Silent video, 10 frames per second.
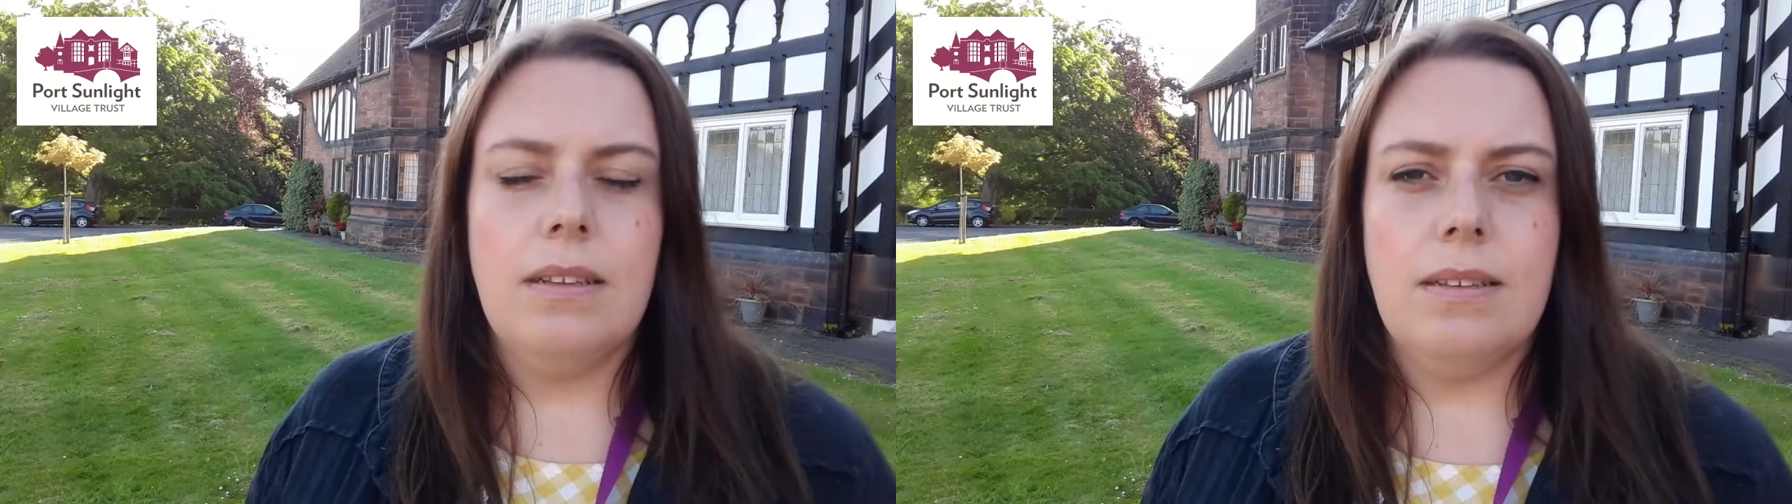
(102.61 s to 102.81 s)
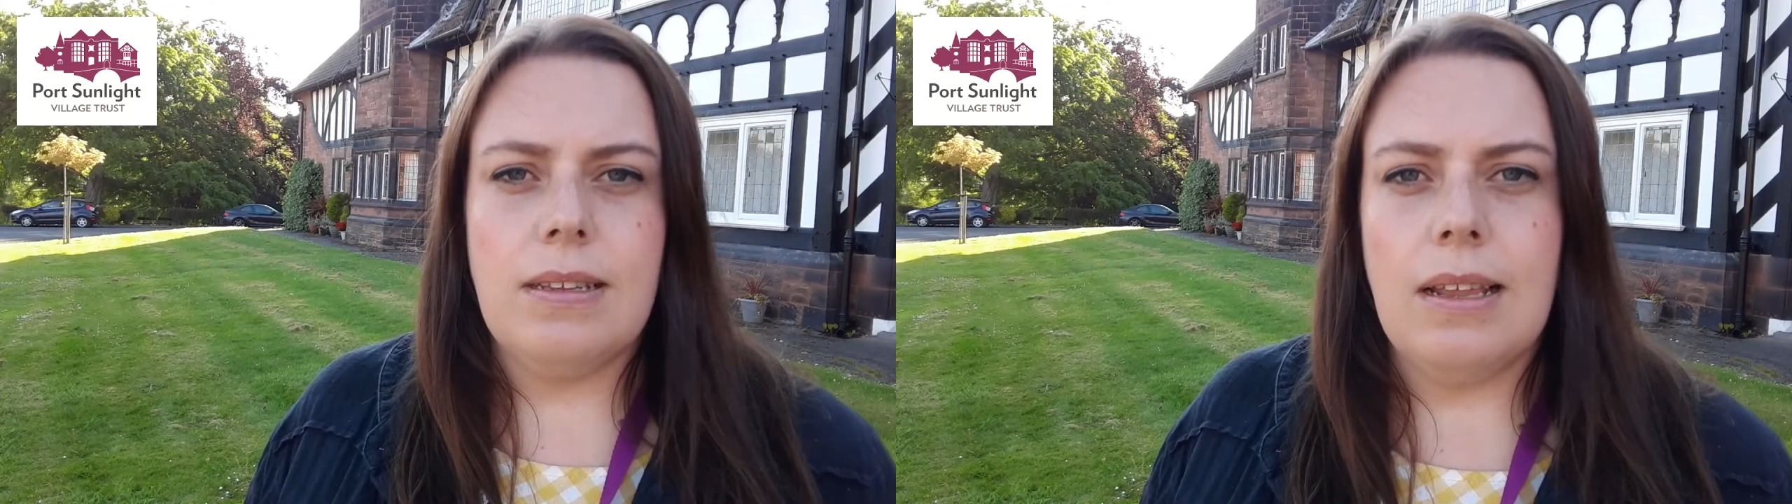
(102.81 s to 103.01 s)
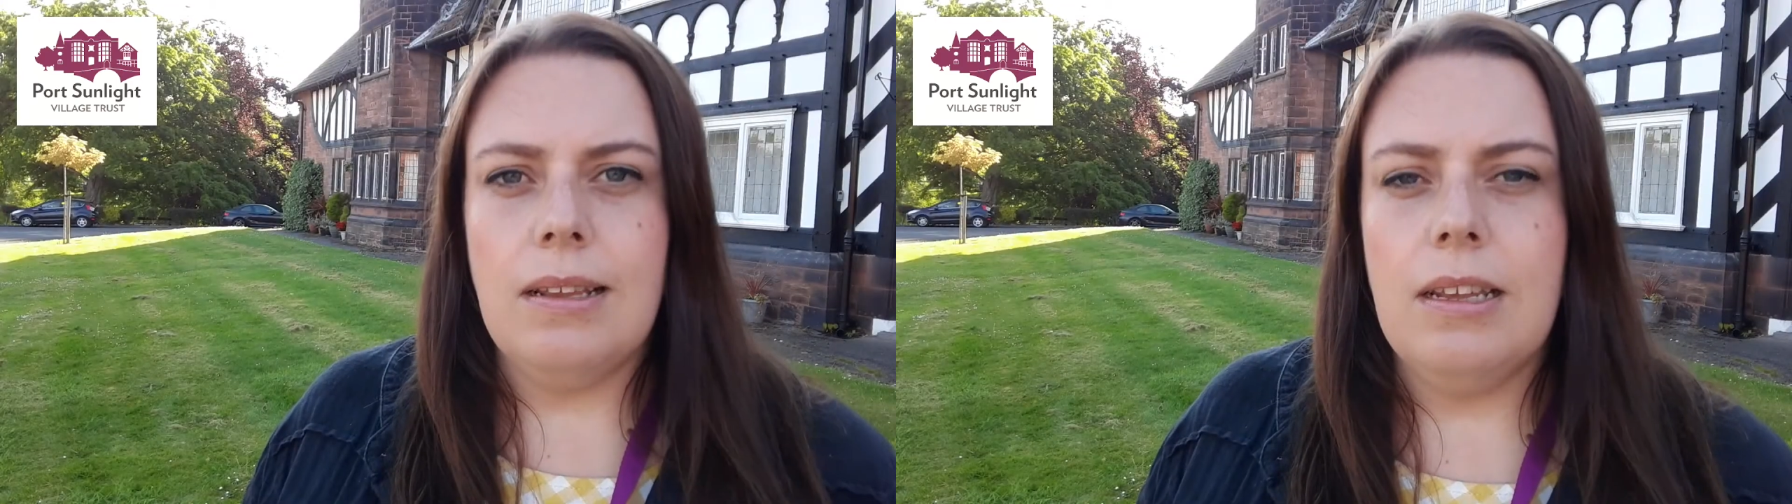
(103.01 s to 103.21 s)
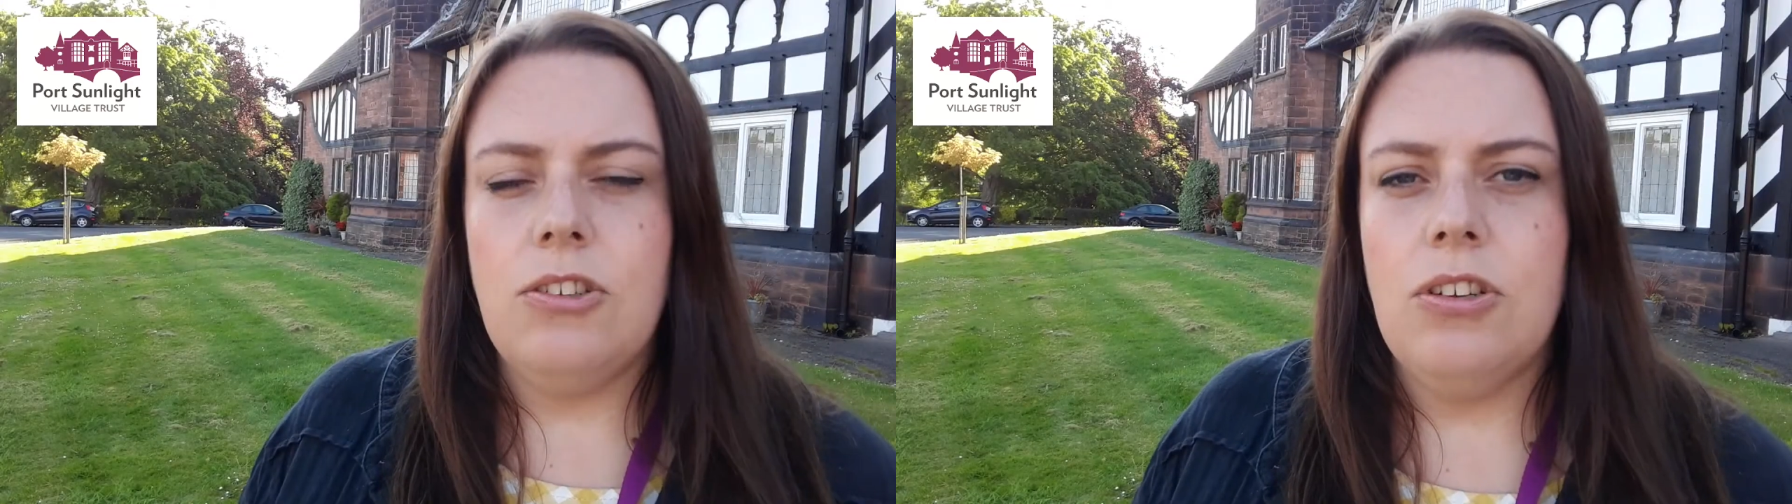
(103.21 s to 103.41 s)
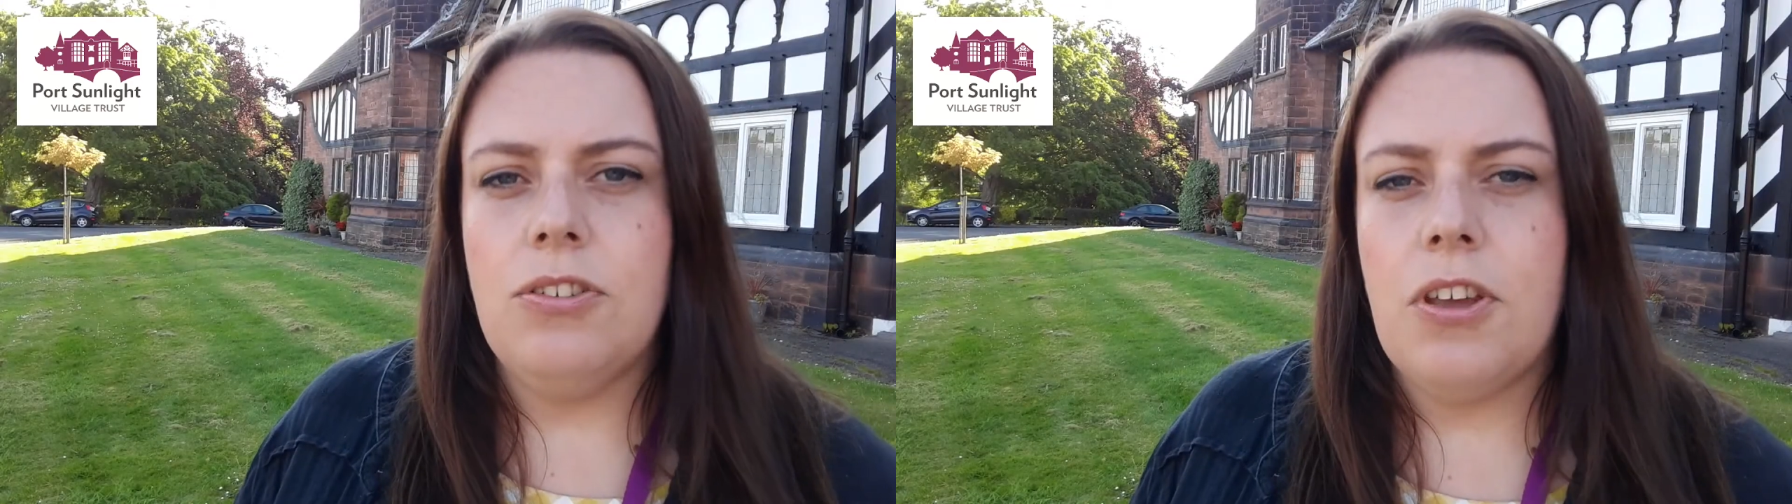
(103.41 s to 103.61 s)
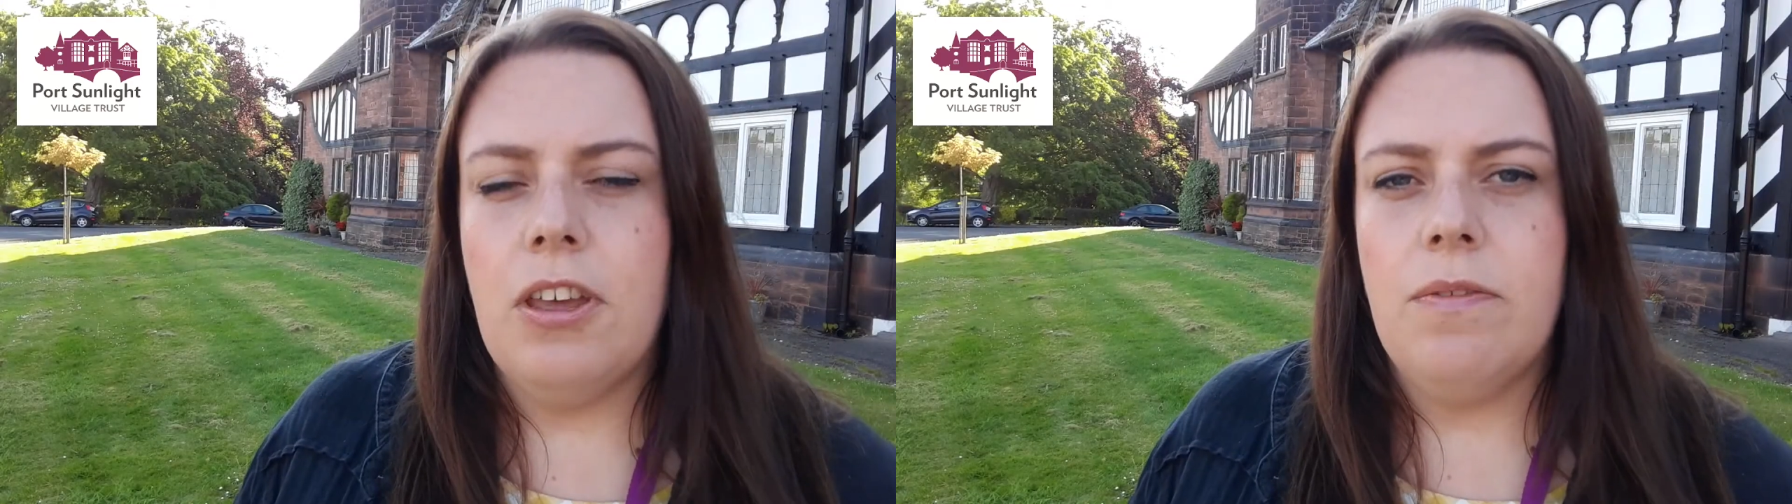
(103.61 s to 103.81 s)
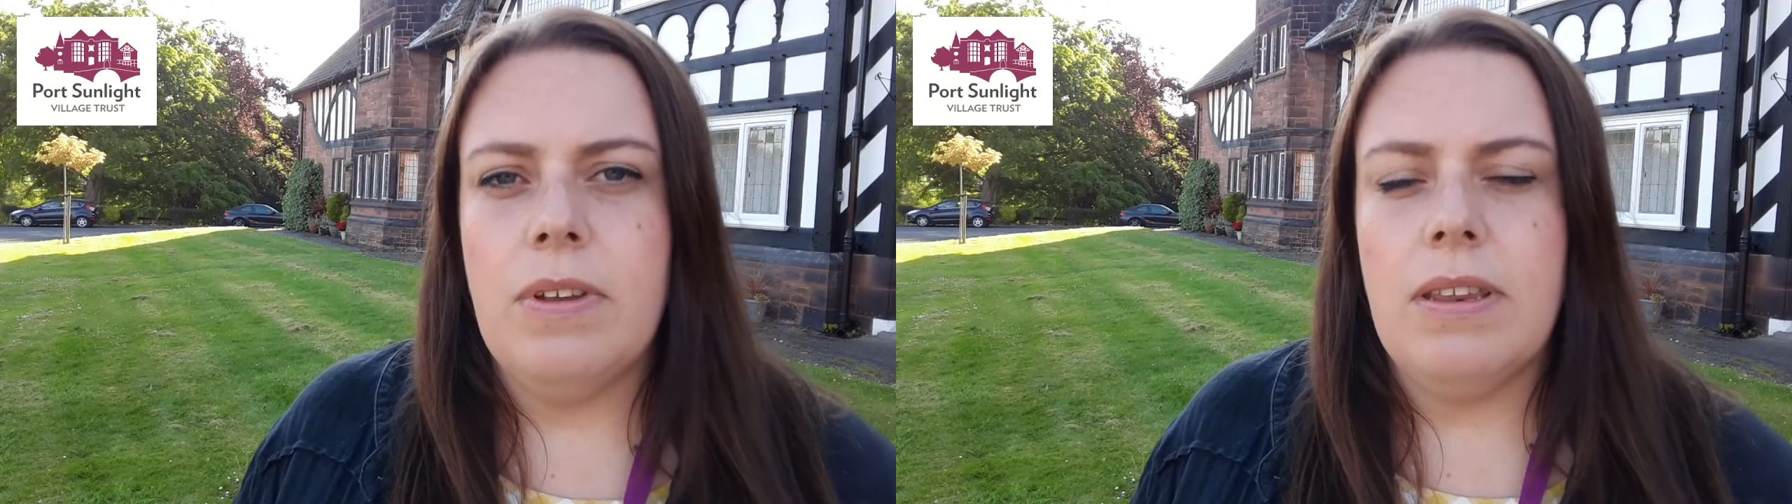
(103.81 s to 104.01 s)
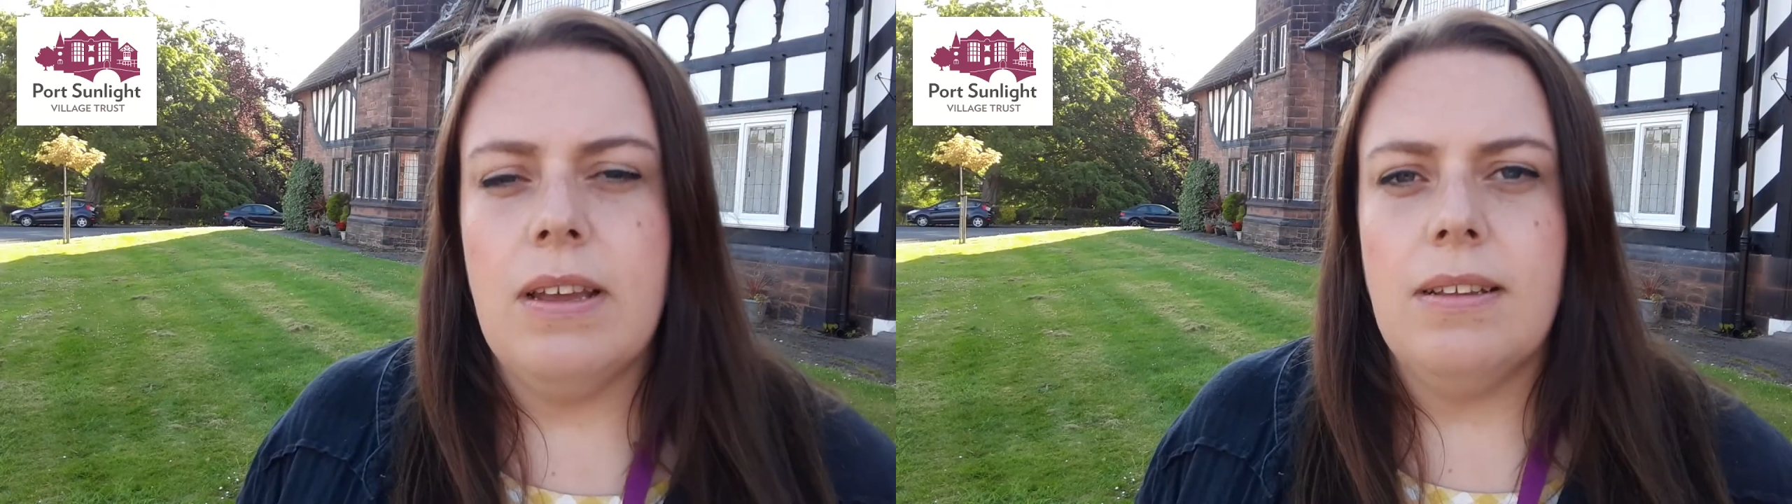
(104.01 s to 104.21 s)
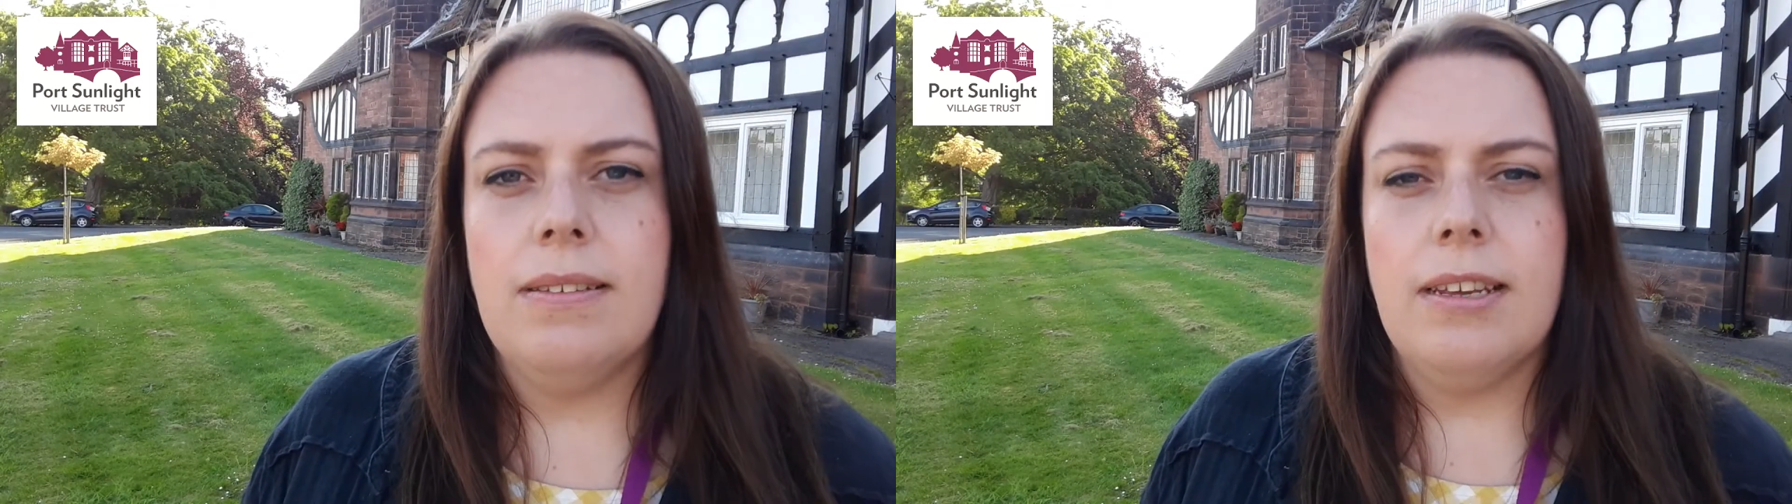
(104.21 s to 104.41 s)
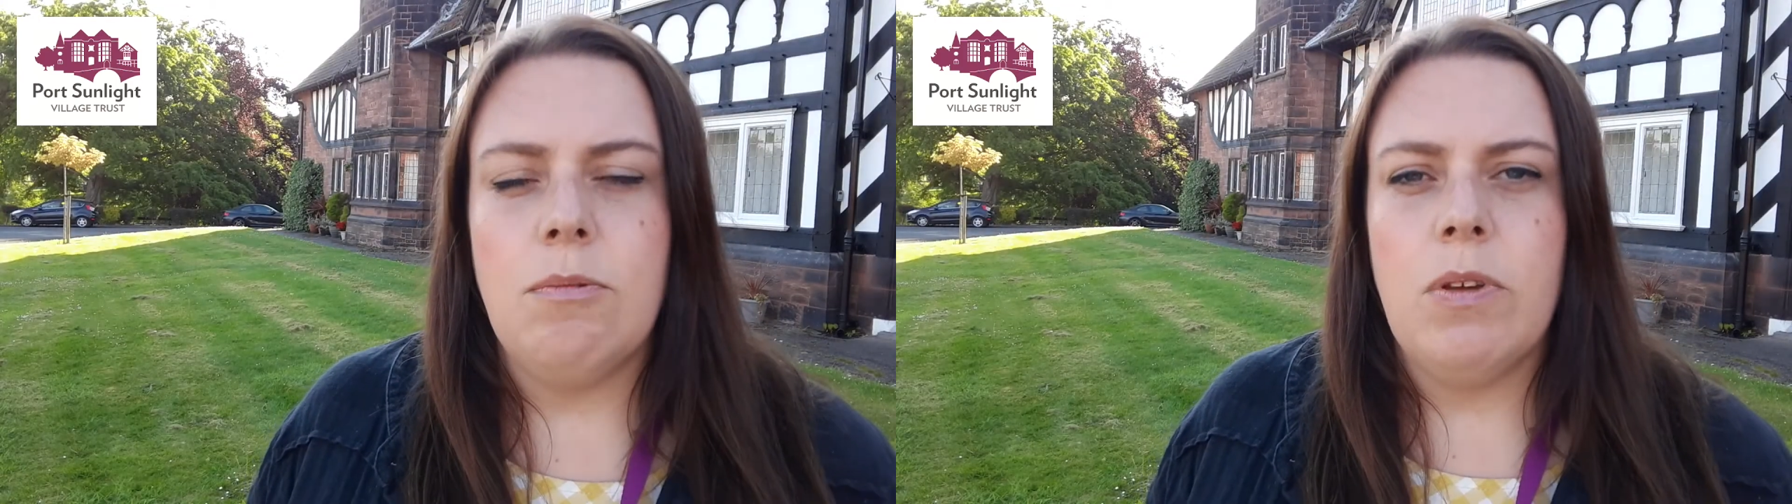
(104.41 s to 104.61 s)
Sadly, due to COVID-19,